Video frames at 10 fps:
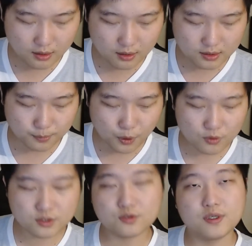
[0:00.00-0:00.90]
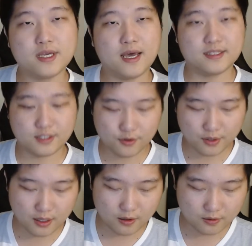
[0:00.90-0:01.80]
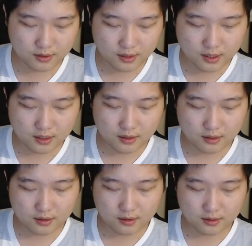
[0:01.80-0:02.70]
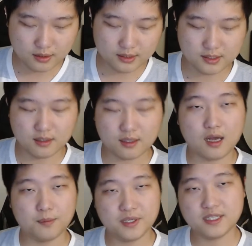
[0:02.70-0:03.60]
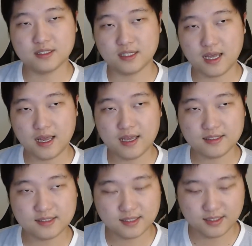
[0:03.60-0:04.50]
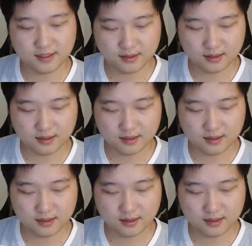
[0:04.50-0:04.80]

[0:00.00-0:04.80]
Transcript: the PostgreSQL is a complete asset